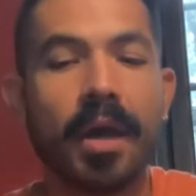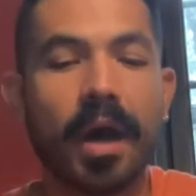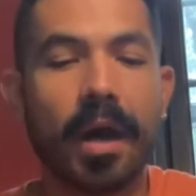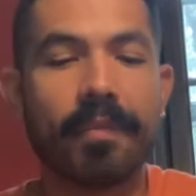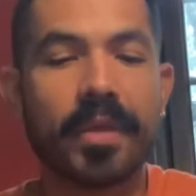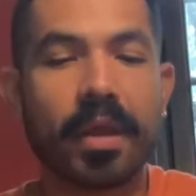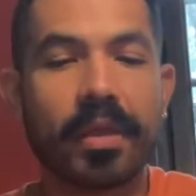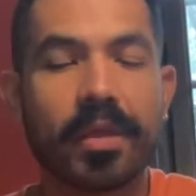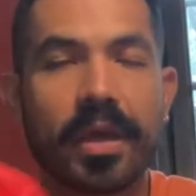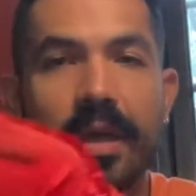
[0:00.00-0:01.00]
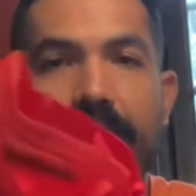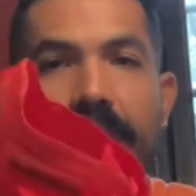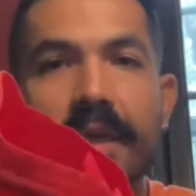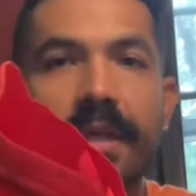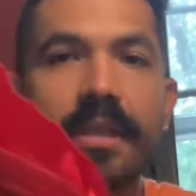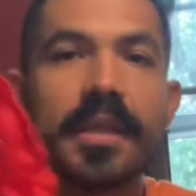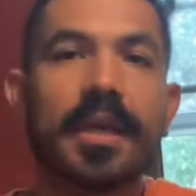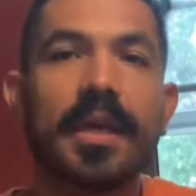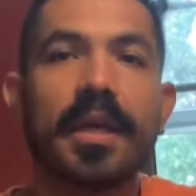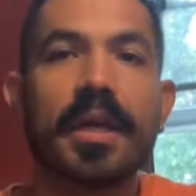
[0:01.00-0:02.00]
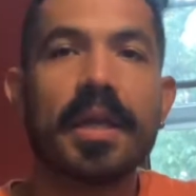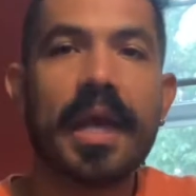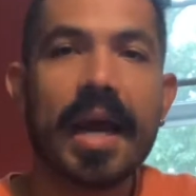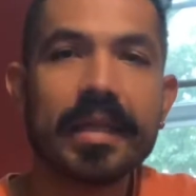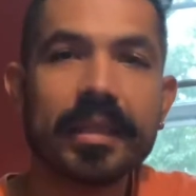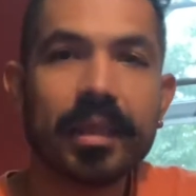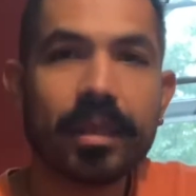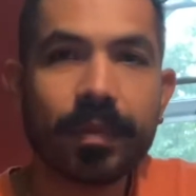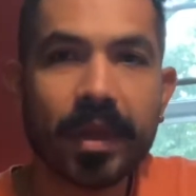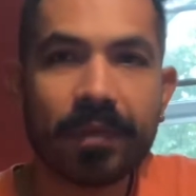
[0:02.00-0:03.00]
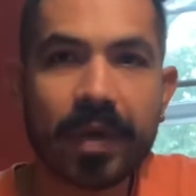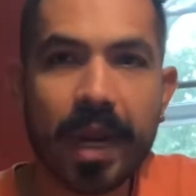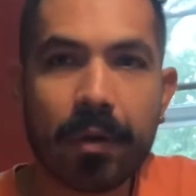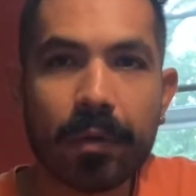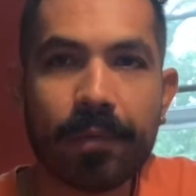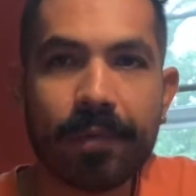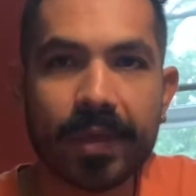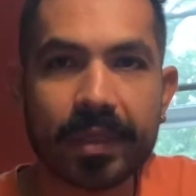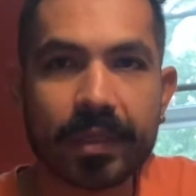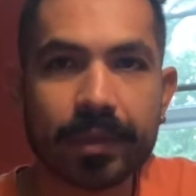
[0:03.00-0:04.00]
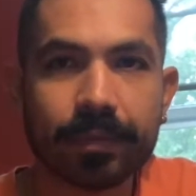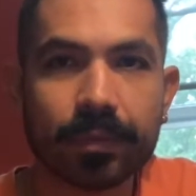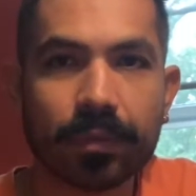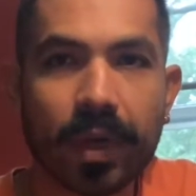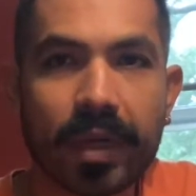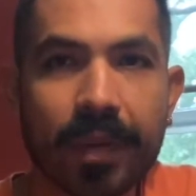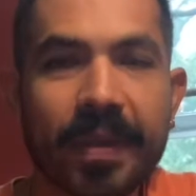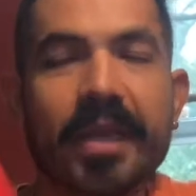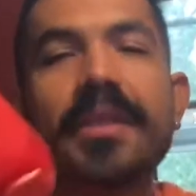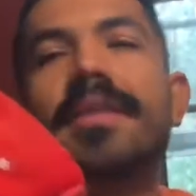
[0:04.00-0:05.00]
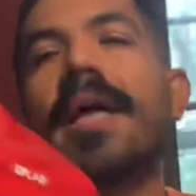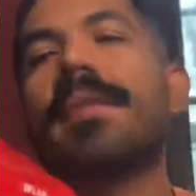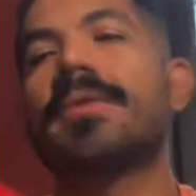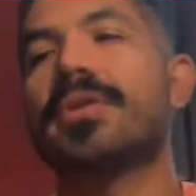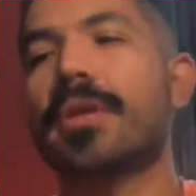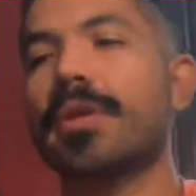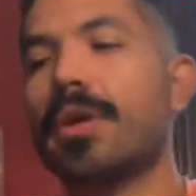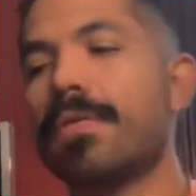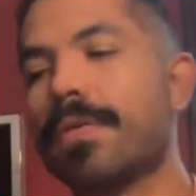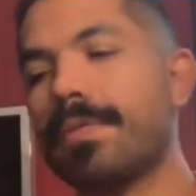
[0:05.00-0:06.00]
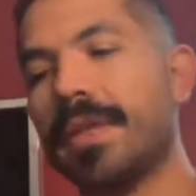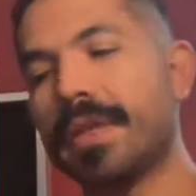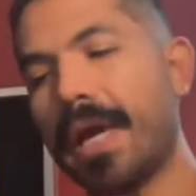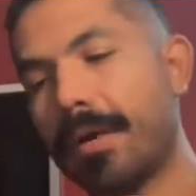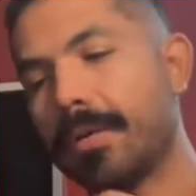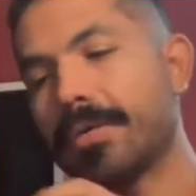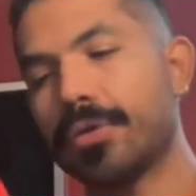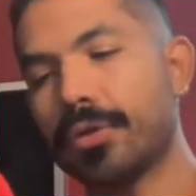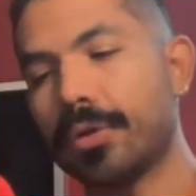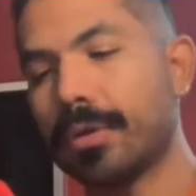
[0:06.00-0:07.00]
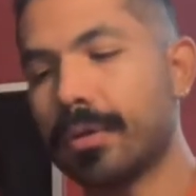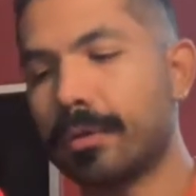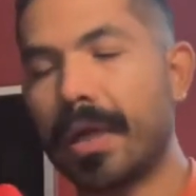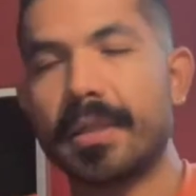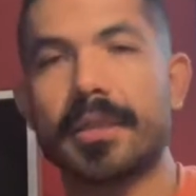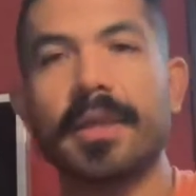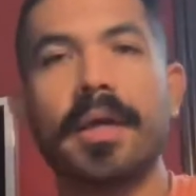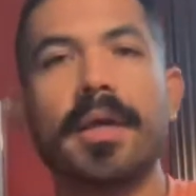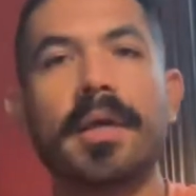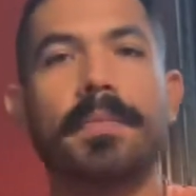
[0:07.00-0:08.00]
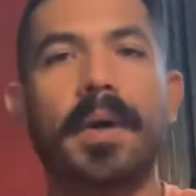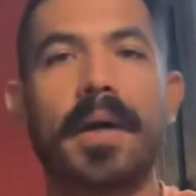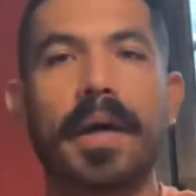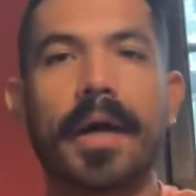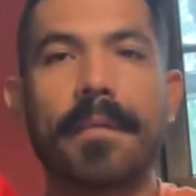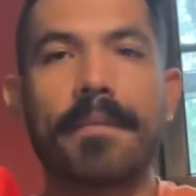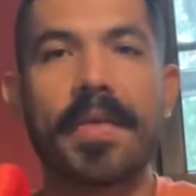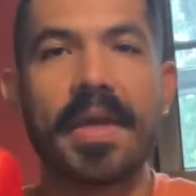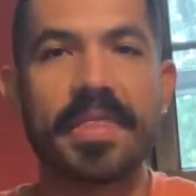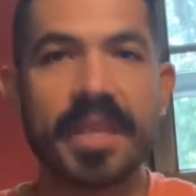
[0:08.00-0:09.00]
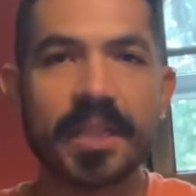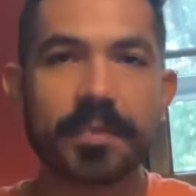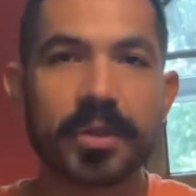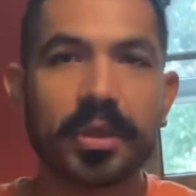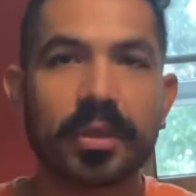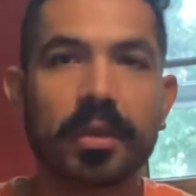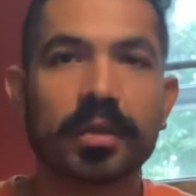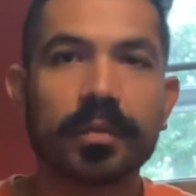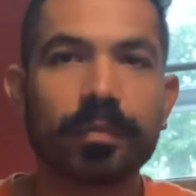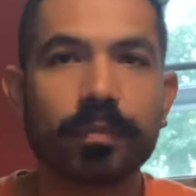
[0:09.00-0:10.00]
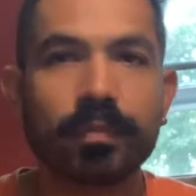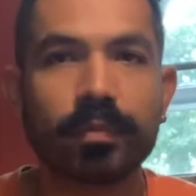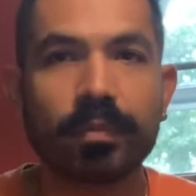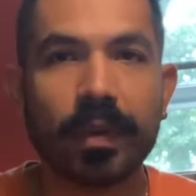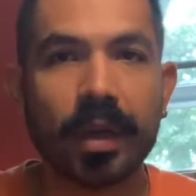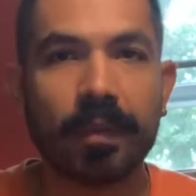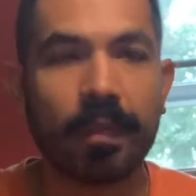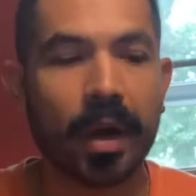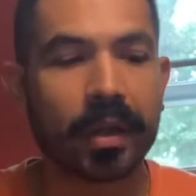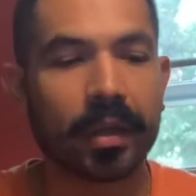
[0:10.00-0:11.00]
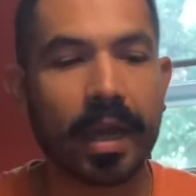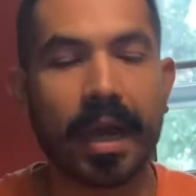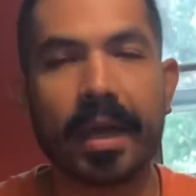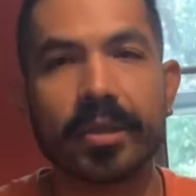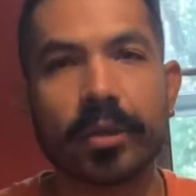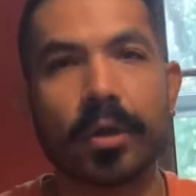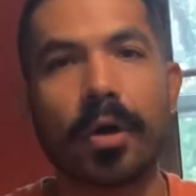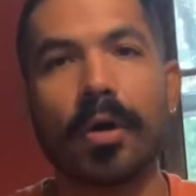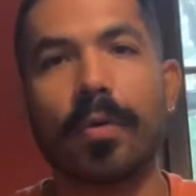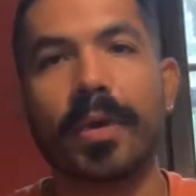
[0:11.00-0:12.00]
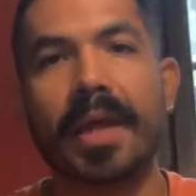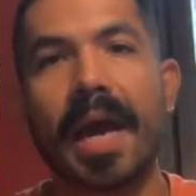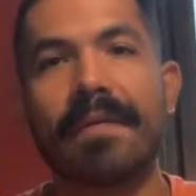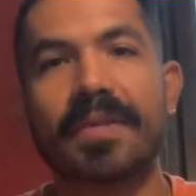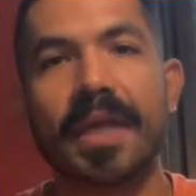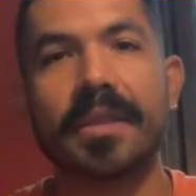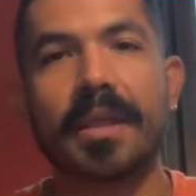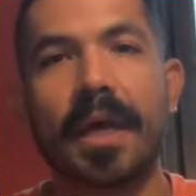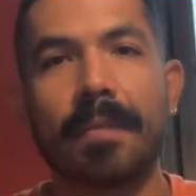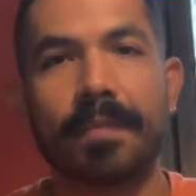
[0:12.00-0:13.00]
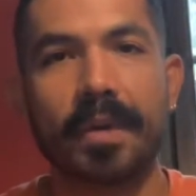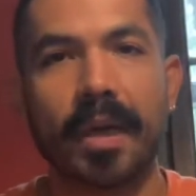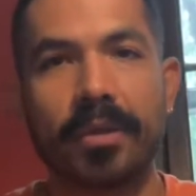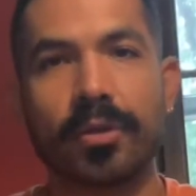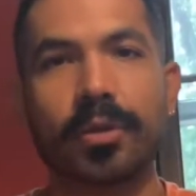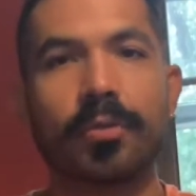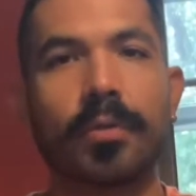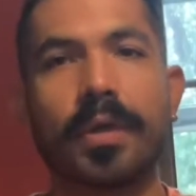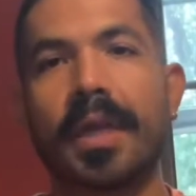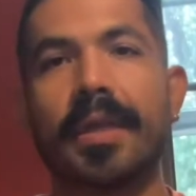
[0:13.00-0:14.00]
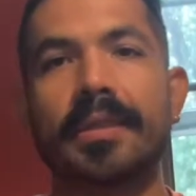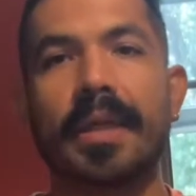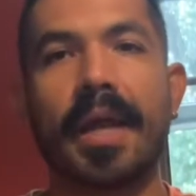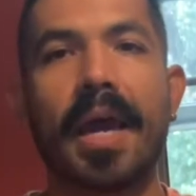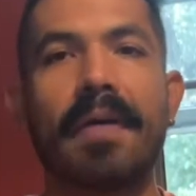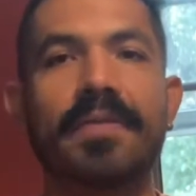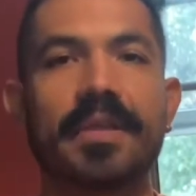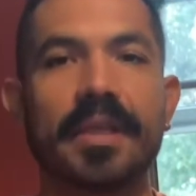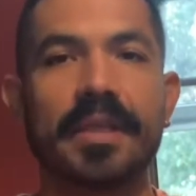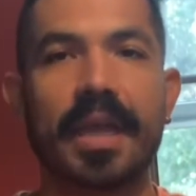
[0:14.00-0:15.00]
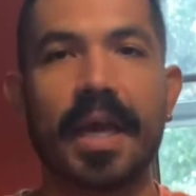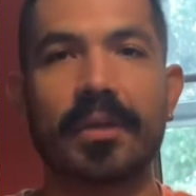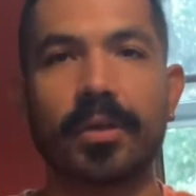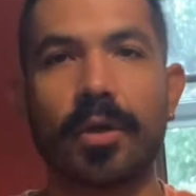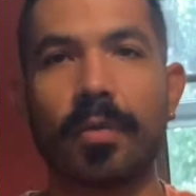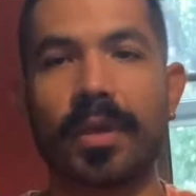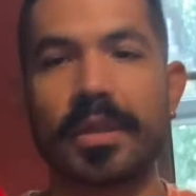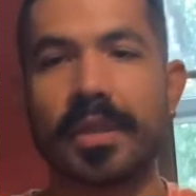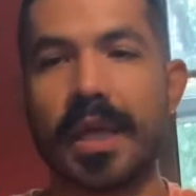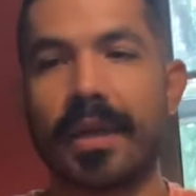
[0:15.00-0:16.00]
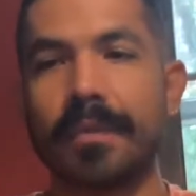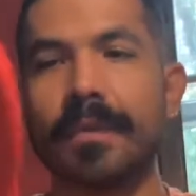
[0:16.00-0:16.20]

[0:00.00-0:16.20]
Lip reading: The other thing is it has a little bit of a narrow fit. Right? I mean, Salomons are known for being narrow, sure, granted. But in this particular model, I had to go with half size up. I usually wear 9.5. This I had to go with a 10.